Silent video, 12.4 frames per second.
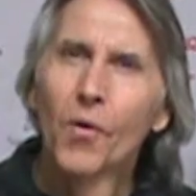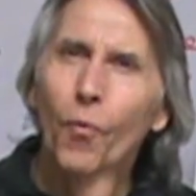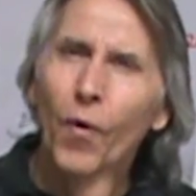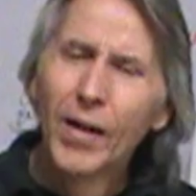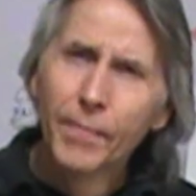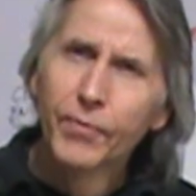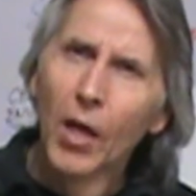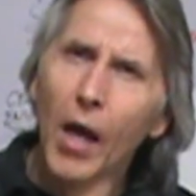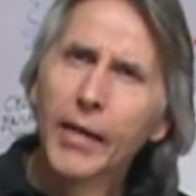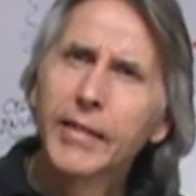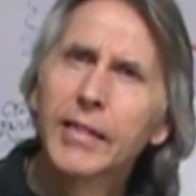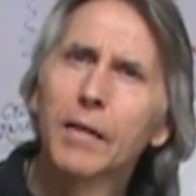What I'm
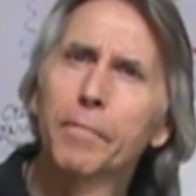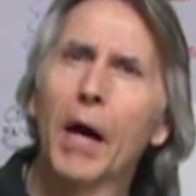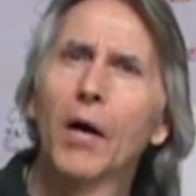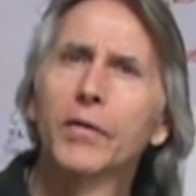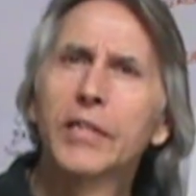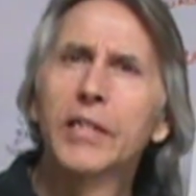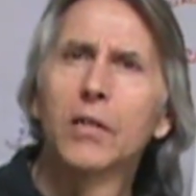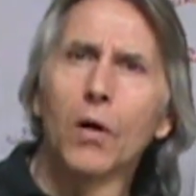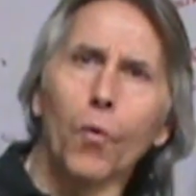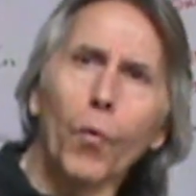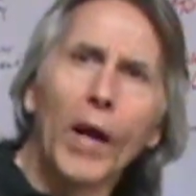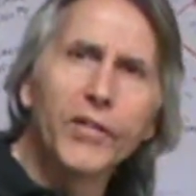talking about here
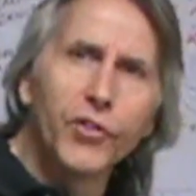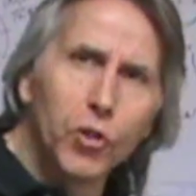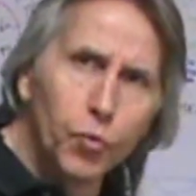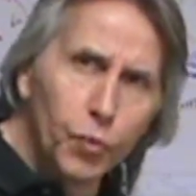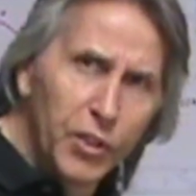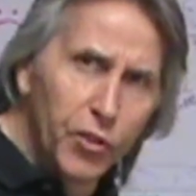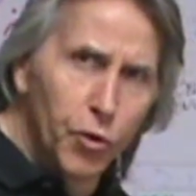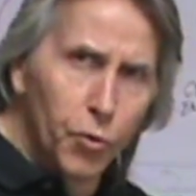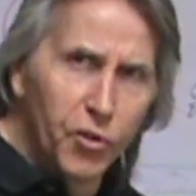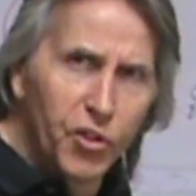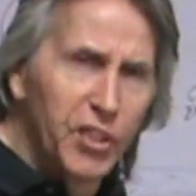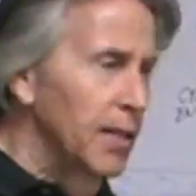are ways to reduce